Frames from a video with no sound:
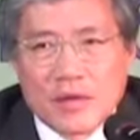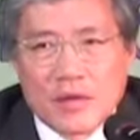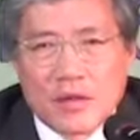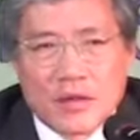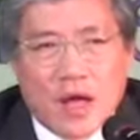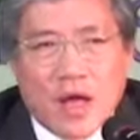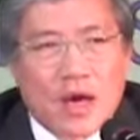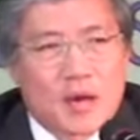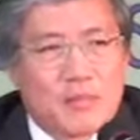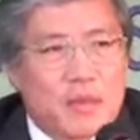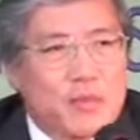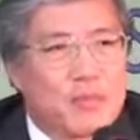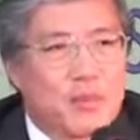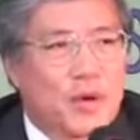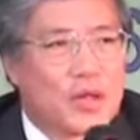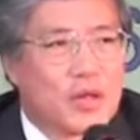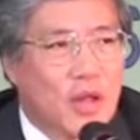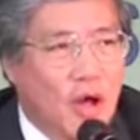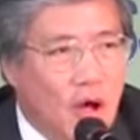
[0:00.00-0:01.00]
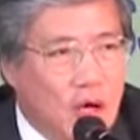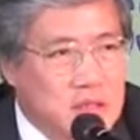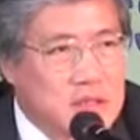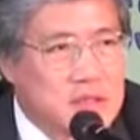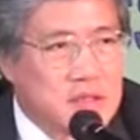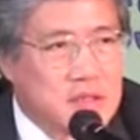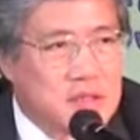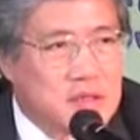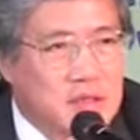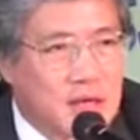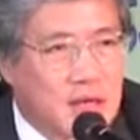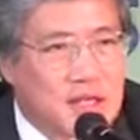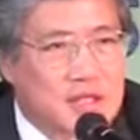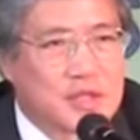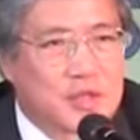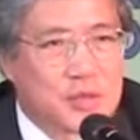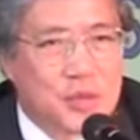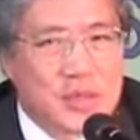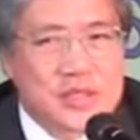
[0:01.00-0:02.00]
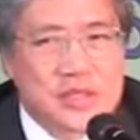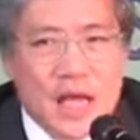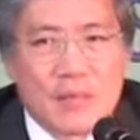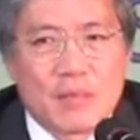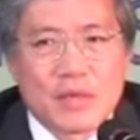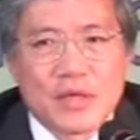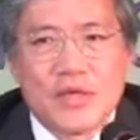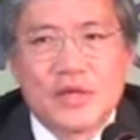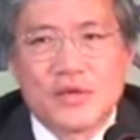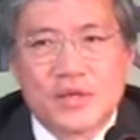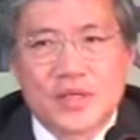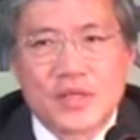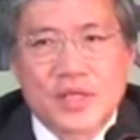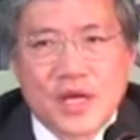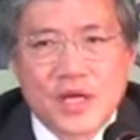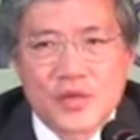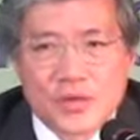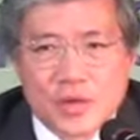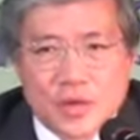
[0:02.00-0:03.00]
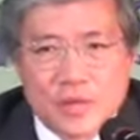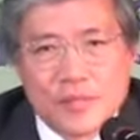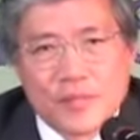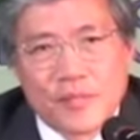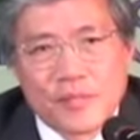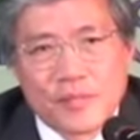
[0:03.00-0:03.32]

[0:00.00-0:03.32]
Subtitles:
a lot of people are lost as to what's happening to this country.